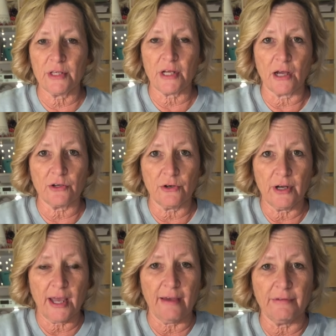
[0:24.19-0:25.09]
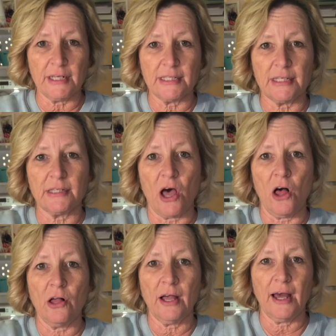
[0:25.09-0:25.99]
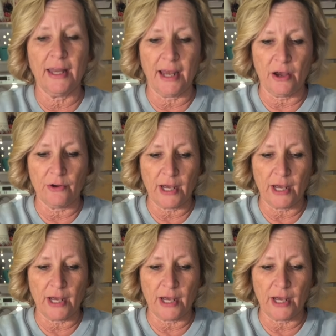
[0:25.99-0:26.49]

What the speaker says: the Doctrine and Covenants, it's all cut out.